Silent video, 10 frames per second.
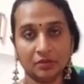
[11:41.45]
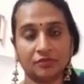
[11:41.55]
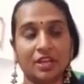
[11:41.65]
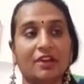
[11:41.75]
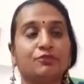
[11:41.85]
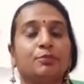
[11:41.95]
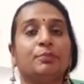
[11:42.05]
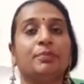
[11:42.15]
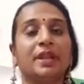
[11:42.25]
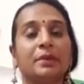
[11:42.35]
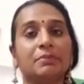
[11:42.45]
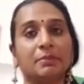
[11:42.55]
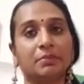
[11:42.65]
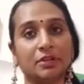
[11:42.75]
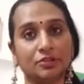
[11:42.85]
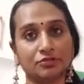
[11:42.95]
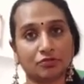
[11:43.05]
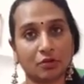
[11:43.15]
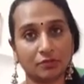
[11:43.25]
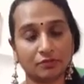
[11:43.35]
We have to bring people into
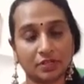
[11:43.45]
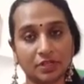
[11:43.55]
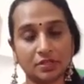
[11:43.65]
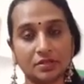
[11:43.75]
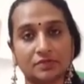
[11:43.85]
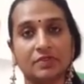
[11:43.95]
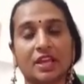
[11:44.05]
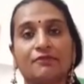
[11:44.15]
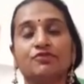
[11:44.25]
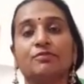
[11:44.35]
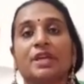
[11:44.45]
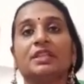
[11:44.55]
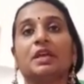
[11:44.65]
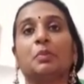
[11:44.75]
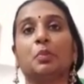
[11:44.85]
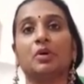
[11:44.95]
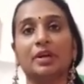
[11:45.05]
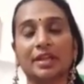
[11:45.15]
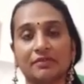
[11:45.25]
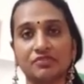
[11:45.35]
confidence. We have to make them
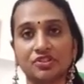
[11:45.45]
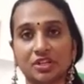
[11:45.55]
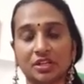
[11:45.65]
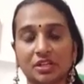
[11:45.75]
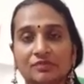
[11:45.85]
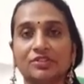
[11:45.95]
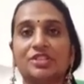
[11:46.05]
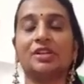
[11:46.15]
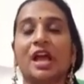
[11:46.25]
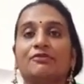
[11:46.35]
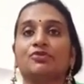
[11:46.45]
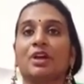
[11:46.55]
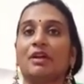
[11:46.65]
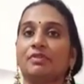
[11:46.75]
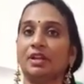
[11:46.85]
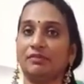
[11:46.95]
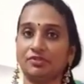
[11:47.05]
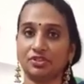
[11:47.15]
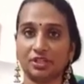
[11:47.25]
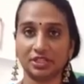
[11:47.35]
work efficiently. We have to have an
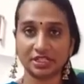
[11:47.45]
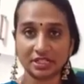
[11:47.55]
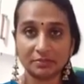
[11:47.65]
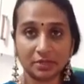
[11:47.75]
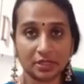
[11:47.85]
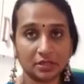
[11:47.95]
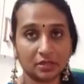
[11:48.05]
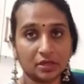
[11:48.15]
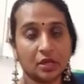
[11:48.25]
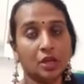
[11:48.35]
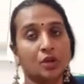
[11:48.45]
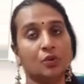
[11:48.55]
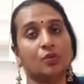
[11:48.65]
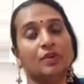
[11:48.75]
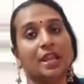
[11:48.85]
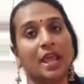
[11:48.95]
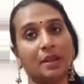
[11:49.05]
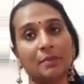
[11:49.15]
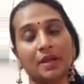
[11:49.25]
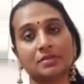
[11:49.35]
efficient team leader who will
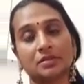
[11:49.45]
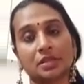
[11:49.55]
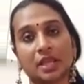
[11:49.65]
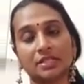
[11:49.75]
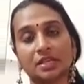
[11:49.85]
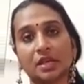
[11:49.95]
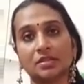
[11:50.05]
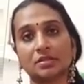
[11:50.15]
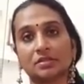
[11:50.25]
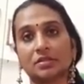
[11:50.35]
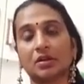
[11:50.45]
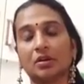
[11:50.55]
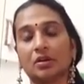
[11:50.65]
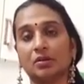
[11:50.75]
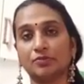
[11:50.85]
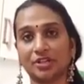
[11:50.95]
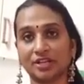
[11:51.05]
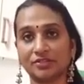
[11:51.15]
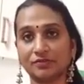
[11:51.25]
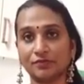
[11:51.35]
help us in getting us the
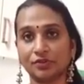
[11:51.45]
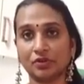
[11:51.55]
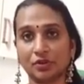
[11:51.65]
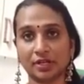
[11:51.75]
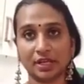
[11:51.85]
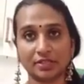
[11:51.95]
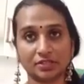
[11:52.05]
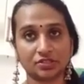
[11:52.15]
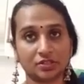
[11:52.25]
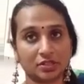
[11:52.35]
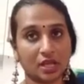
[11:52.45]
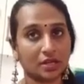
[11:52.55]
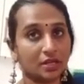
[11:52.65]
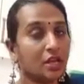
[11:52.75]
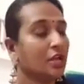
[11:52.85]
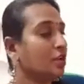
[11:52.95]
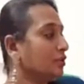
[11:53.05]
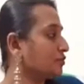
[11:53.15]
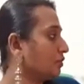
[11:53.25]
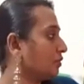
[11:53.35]
objective of the organization done.
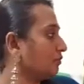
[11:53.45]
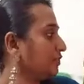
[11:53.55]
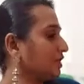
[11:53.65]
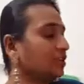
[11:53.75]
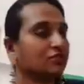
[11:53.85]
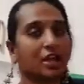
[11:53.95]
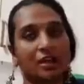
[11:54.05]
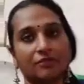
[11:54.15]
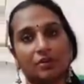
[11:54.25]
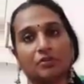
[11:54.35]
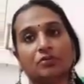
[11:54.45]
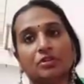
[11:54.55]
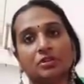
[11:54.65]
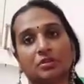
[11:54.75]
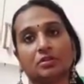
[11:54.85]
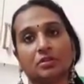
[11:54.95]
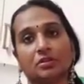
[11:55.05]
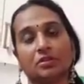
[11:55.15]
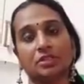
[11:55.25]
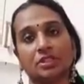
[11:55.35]
So we need to have a
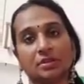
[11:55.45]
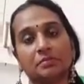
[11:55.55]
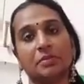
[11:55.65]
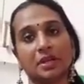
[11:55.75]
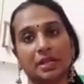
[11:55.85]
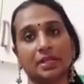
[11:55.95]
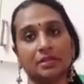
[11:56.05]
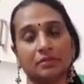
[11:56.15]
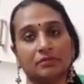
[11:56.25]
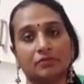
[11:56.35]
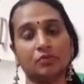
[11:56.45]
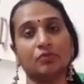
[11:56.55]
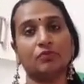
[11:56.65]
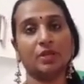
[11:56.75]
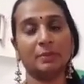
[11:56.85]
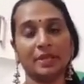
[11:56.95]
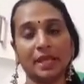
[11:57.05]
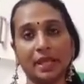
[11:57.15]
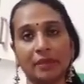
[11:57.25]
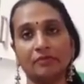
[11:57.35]
good team building who will be
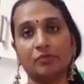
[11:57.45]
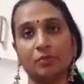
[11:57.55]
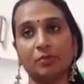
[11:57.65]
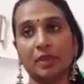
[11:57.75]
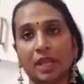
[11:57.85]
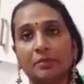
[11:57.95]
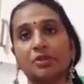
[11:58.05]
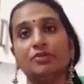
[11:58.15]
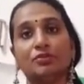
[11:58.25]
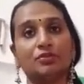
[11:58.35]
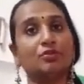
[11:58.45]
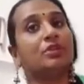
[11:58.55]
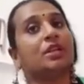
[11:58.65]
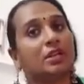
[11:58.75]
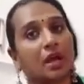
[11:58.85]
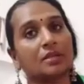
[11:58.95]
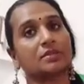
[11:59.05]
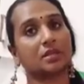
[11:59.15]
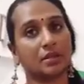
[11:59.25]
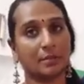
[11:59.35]
able to do the
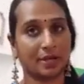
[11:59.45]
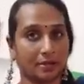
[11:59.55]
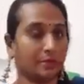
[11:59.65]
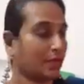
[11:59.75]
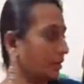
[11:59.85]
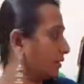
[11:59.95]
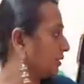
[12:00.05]
task in a better manner.